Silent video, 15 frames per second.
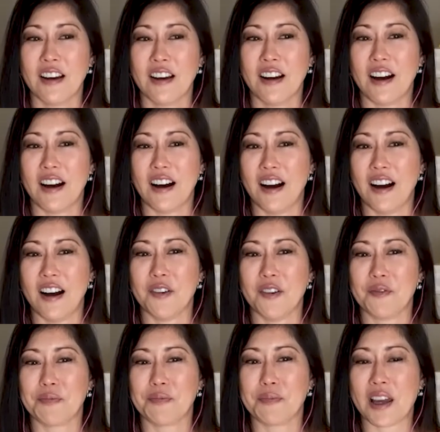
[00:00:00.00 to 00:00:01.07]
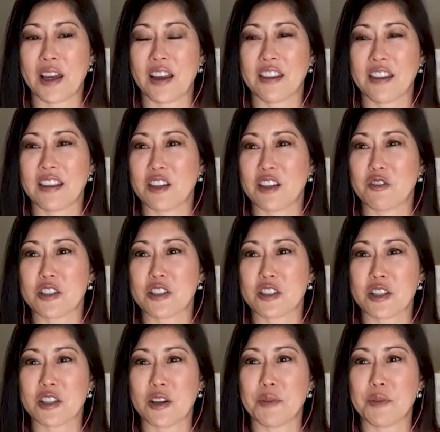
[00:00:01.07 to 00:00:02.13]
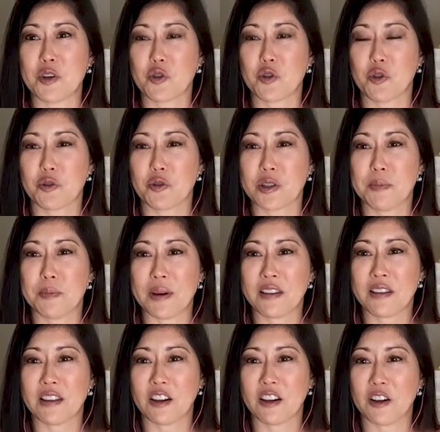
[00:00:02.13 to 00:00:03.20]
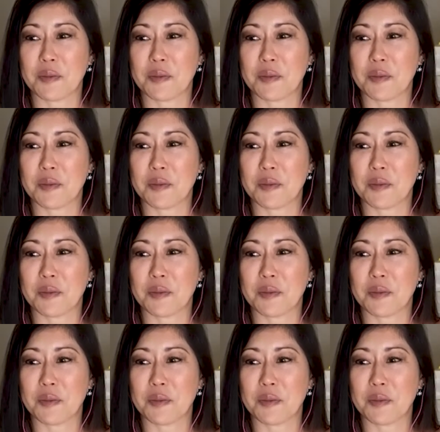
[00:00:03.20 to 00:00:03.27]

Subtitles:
But I think there was just a mutual respect there.